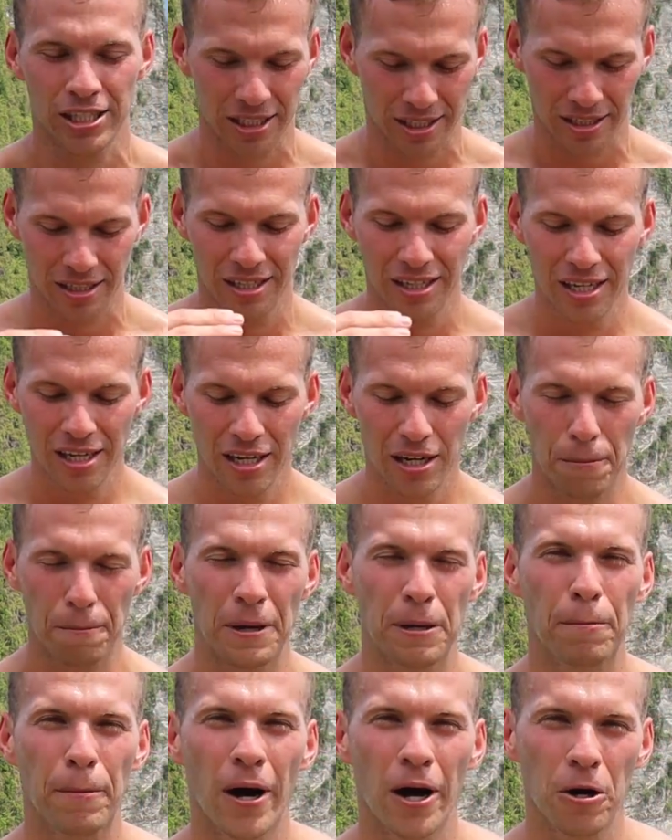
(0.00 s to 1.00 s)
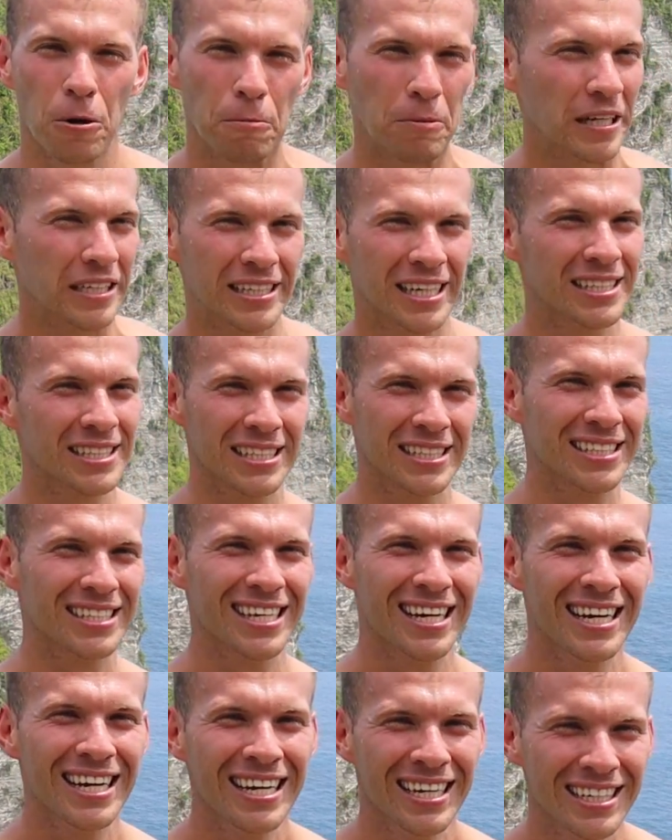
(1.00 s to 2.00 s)
Just big bottle, but like that's four
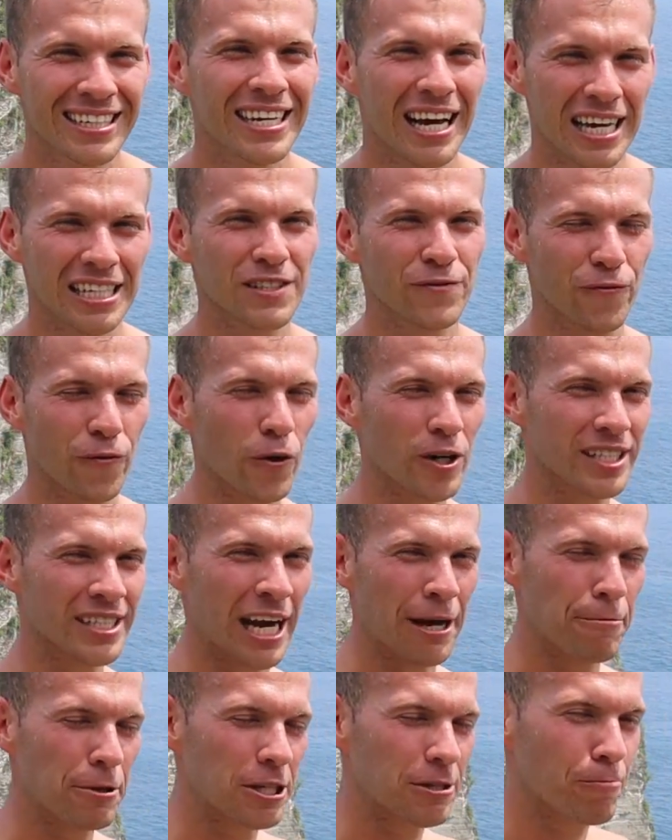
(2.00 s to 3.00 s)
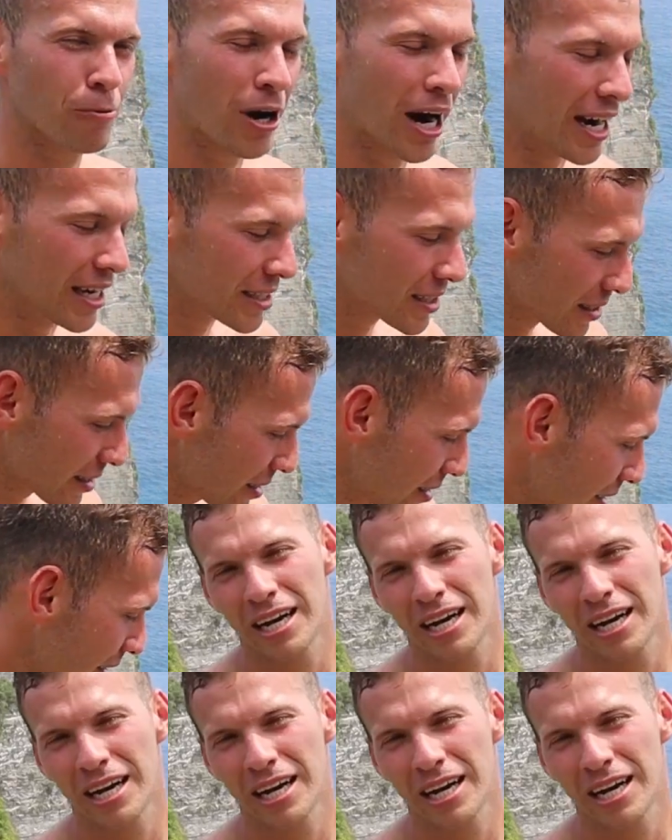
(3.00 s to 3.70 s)
times. Yeah, it's four times the price.